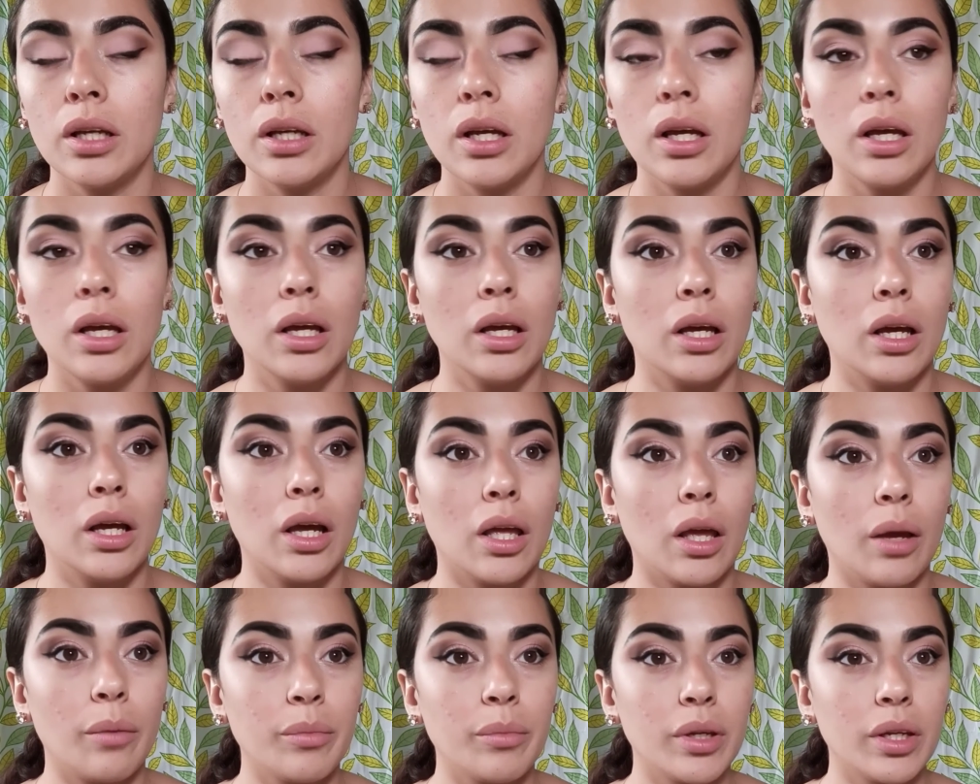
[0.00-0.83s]
I am
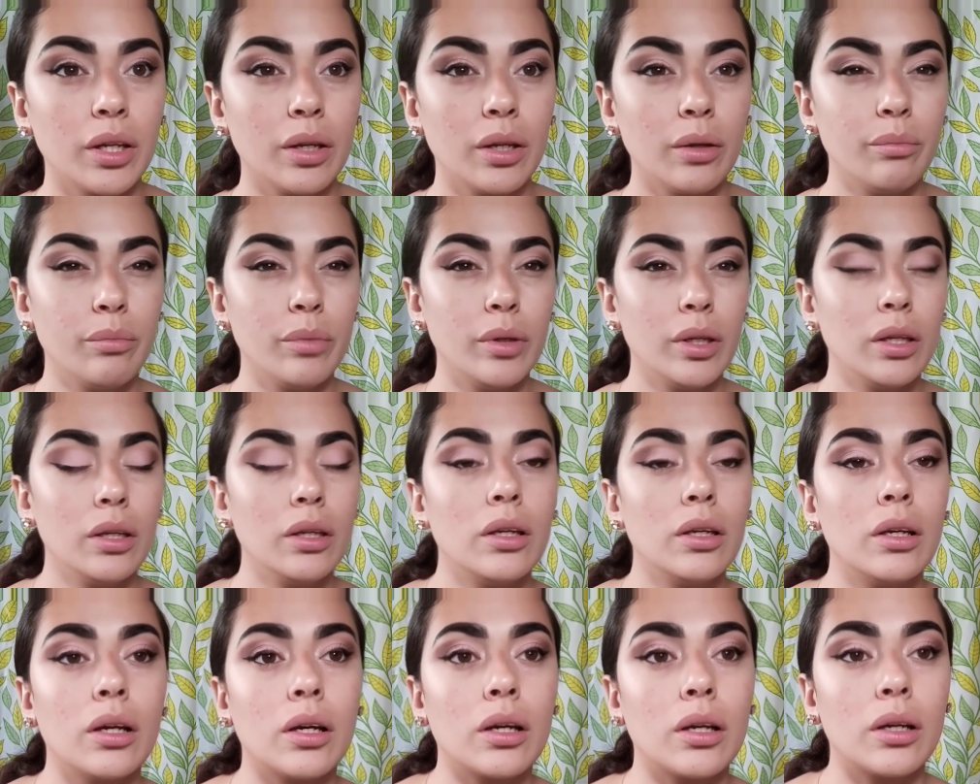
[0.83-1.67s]
going to be
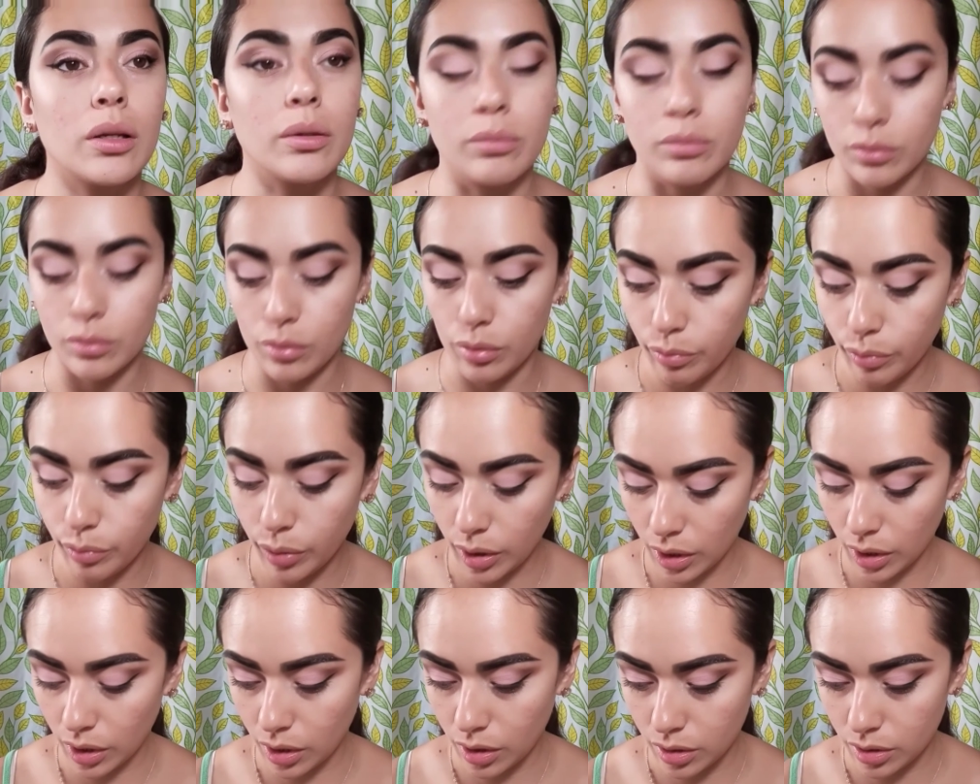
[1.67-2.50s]
putting
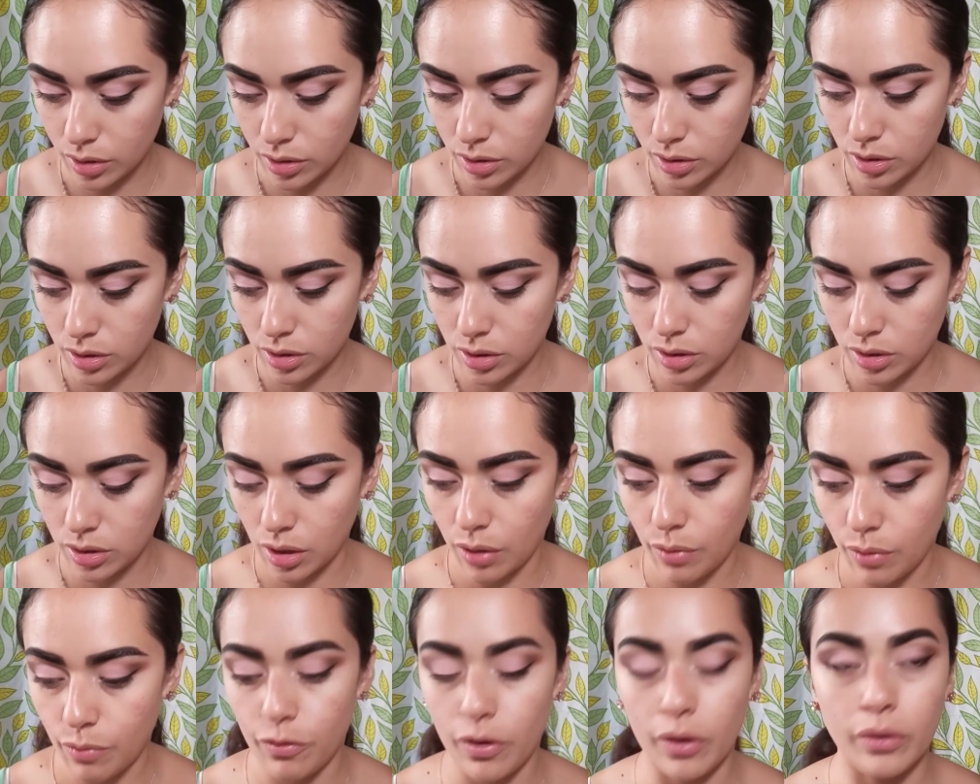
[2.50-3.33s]
on some
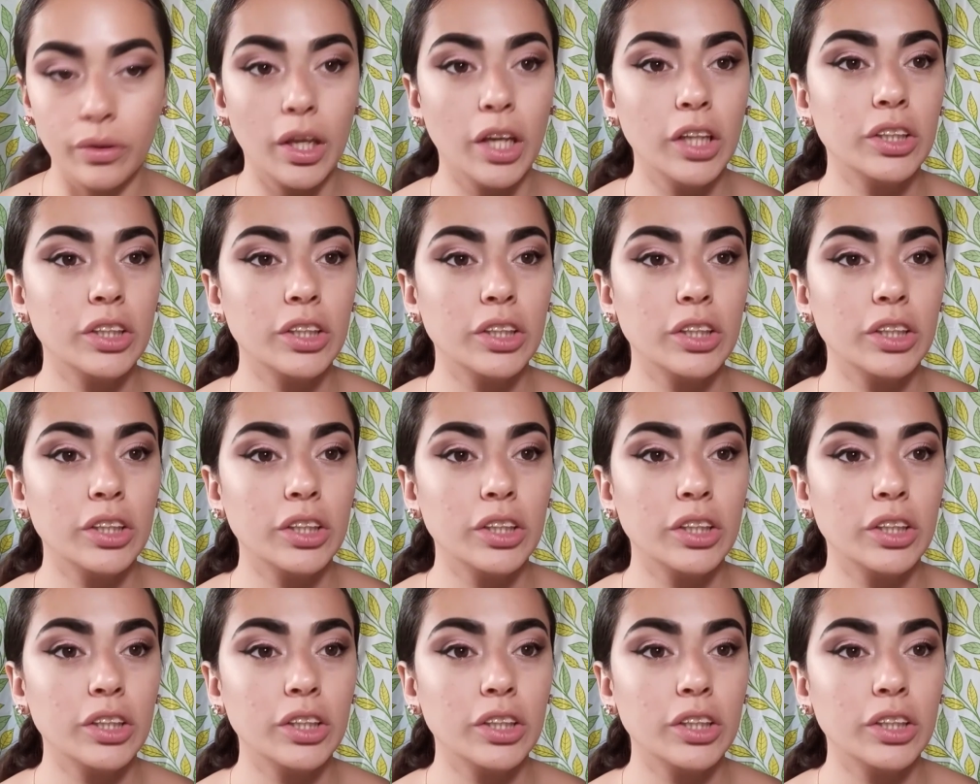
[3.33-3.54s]
foundation.